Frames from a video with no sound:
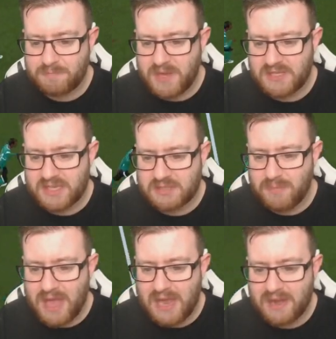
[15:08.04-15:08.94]
beats his
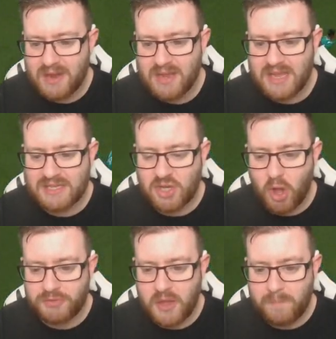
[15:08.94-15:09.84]
man. He's
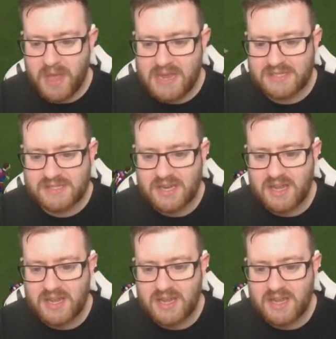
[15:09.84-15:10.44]
got the pace.